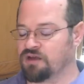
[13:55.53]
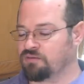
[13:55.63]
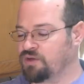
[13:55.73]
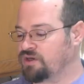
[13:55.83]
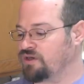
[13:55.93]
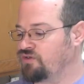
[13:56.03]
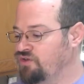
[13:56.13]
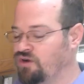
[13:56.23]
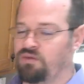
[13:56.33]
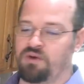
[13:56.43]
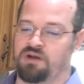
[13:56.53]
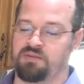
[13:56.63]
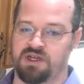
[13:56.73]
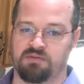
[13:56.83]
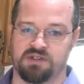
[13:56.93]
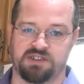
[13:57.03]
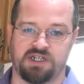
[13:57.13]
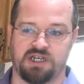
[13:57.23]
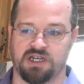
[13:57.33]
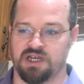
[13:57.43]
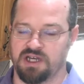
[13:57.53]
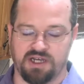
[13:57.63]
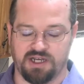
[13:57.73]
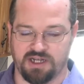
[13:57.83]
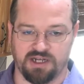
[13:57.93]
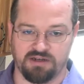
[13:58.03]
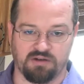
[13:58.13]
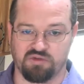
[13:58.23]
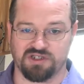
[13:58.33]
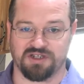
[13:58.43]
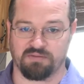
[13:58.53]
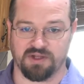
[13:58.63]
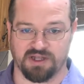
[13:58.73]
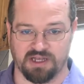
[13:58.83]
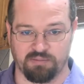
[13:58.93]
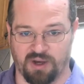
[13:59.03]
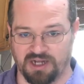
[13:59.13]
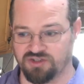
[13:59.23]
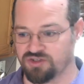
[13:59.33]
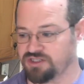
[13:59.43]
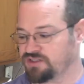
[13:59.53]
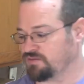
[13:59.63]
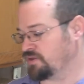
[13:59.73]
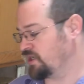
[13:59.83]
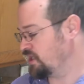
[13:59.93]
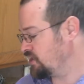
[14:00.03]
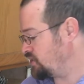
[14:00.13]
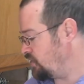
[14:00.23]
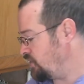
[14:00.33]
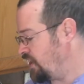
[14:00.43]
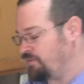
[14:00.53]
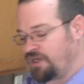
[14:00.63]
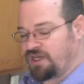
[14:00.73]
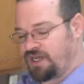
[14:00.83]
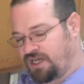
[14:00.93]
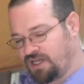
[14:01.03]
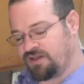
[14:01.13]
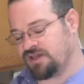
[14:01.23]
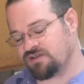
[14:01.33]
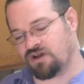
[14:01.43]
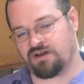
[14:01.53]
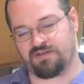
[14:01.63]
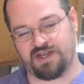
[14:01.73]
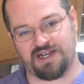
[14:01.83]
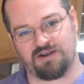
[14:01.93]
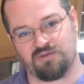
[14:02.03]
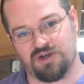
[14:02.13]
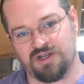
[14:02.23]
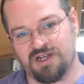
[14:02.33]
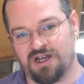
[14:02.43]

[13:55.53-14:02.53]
because you don't want to make a mistake and end up with something like botulism. So I'm going to can these off camera.